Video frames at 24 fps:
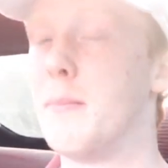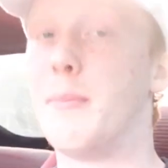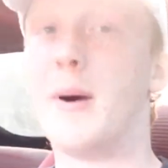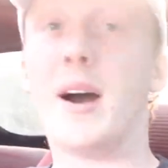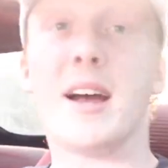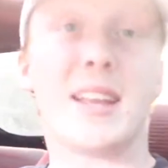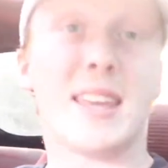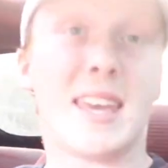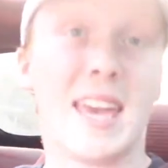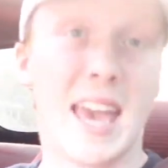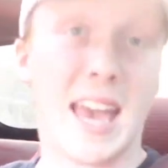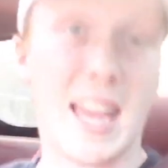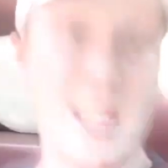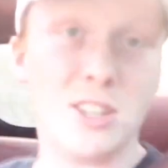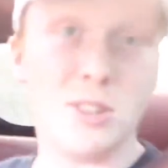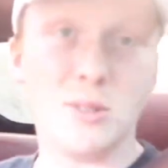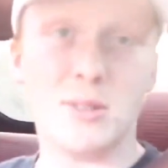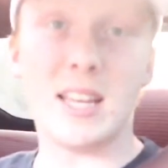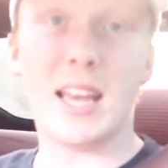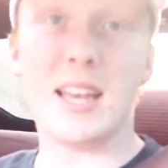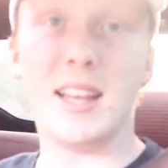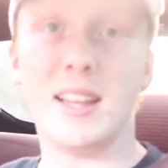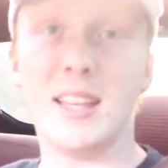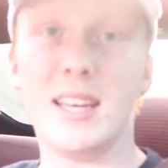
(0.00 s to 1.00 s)
But can you
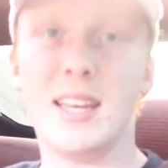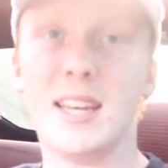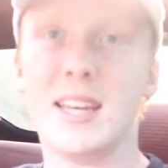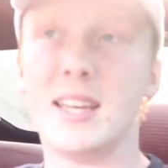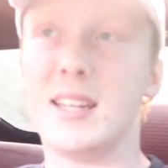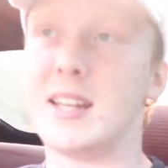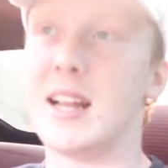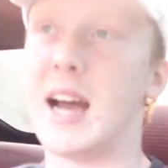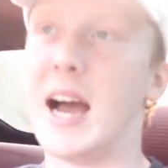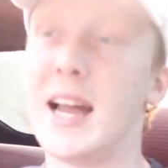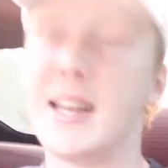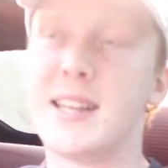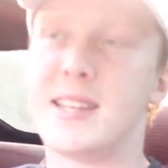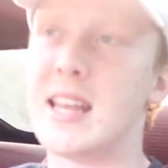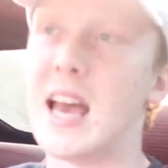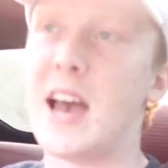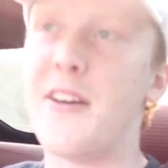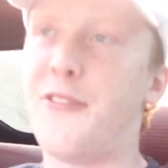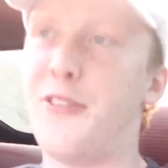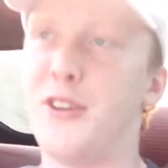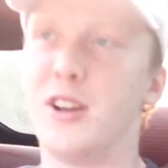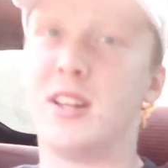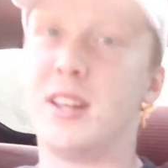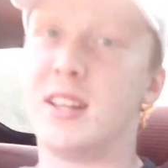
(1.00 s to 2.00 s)
daily it? I
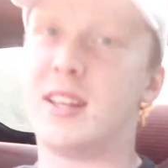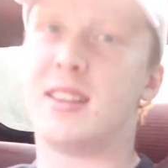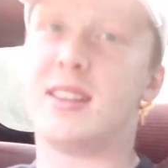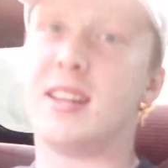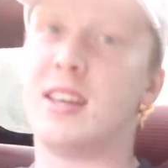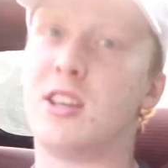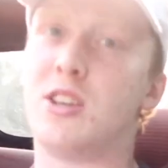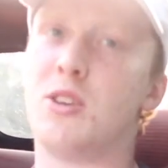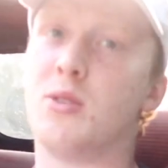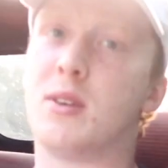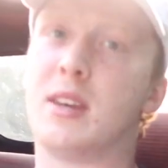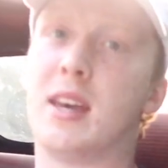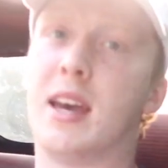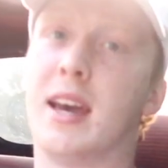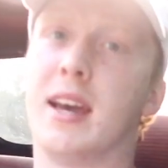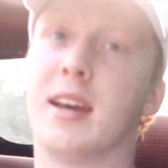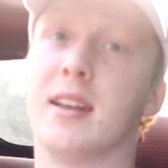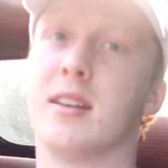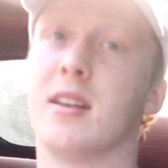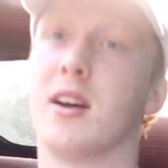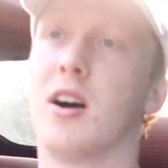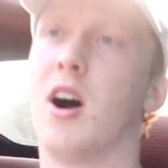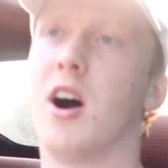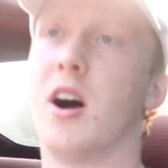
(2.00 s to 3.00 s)
definitely think you
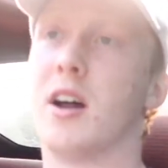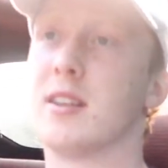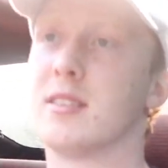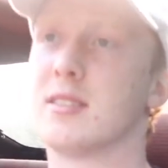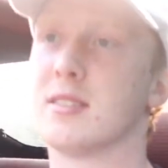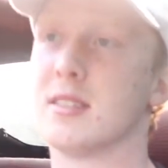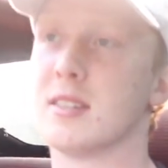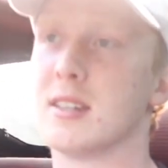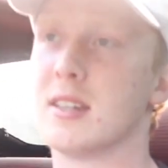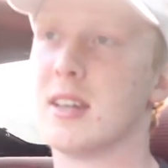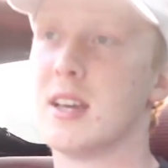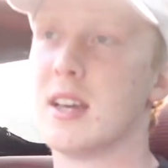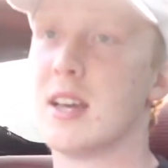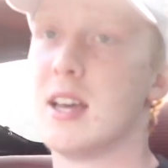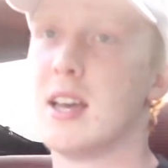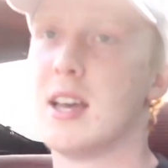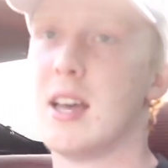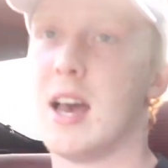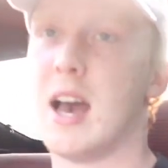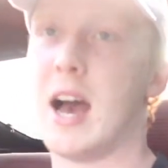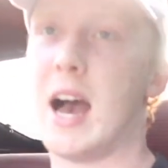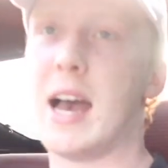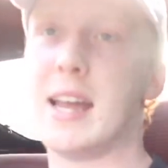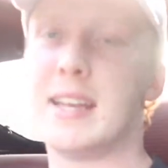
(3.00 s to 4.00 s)
can, honestly.
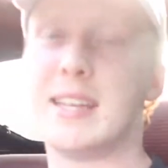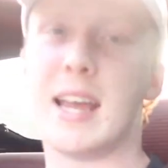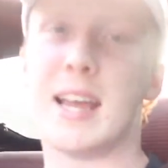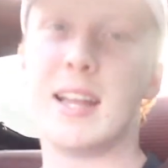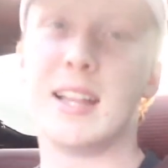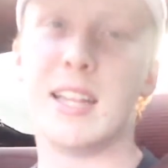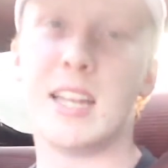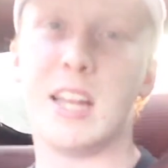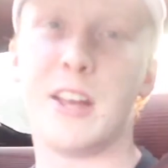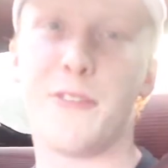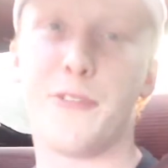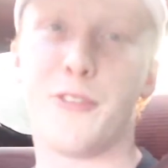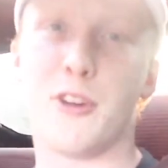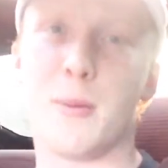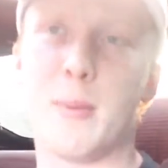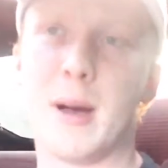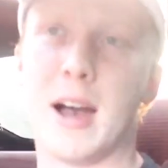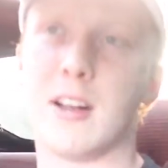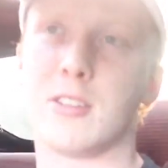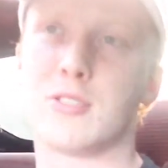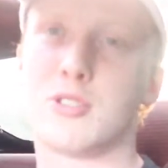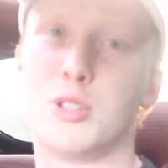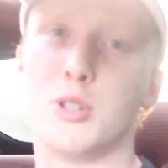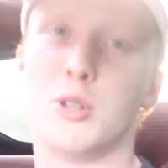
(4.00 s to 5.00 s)
I dailied it for
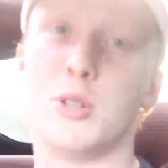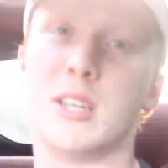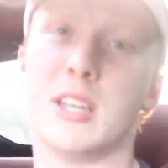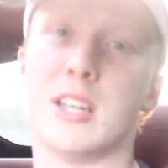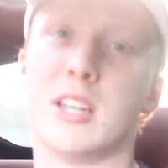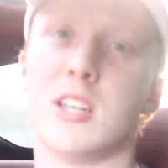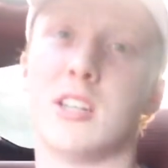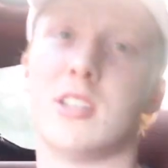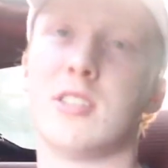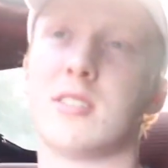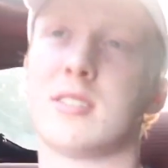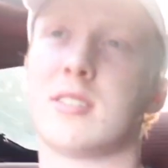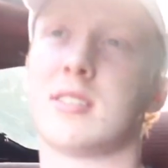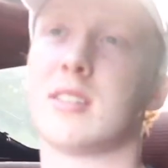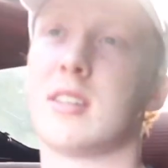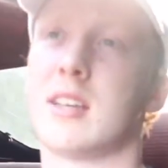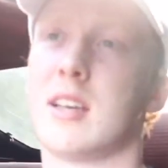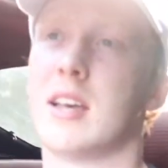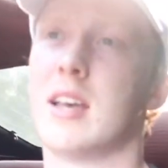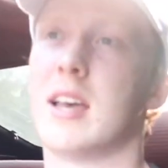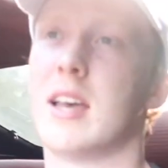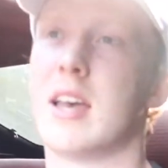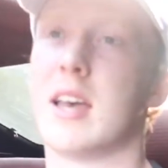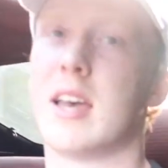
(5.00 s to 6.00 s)
about 2 years,
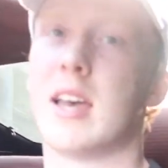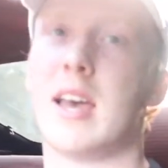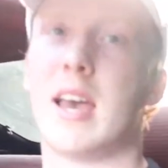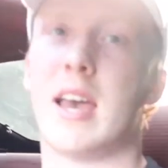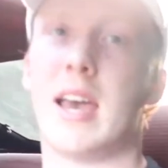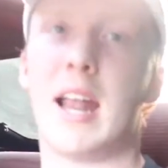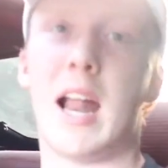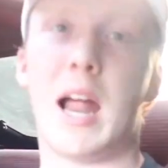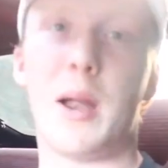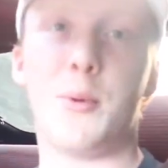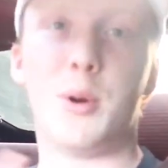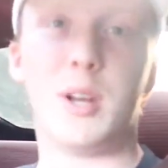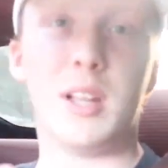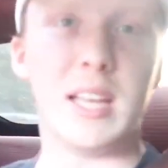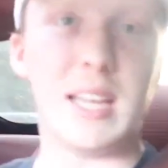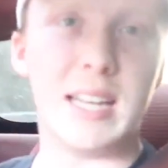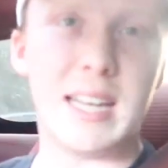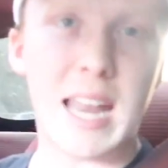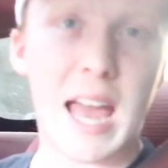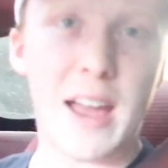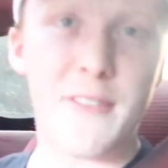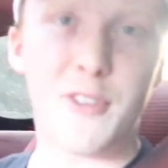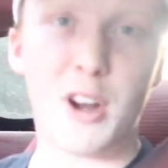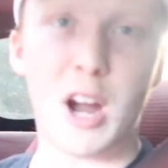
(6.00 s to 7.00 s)
and I really
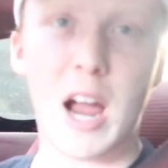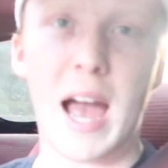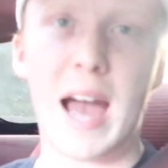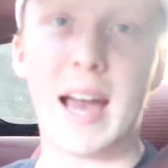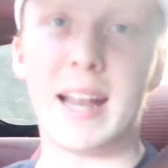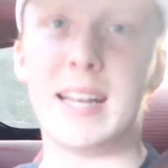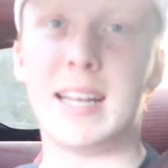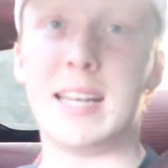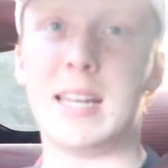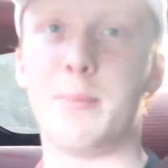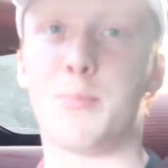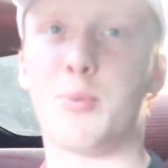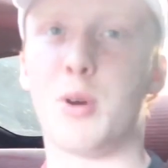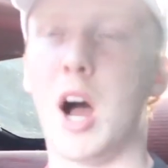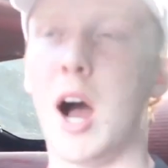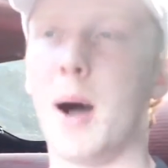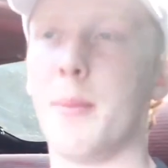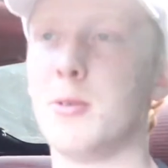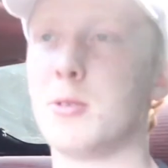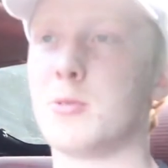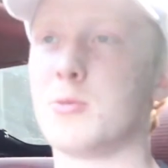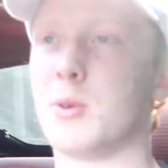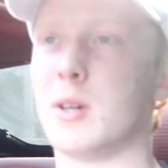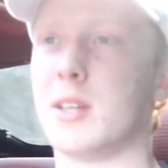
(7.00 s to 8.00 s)
never had any
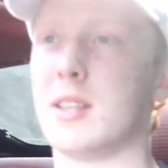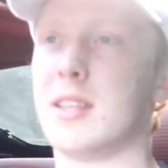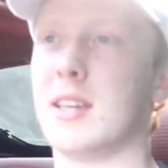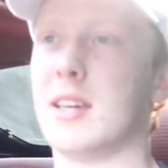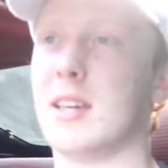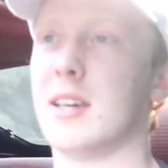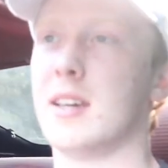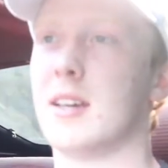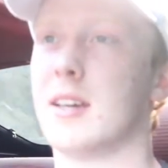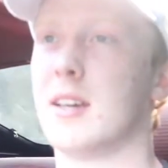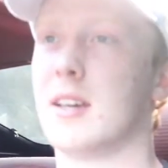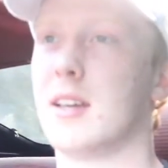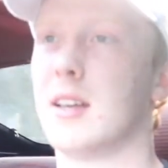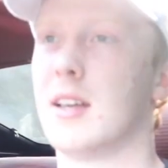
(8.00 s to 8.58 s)
problems with it.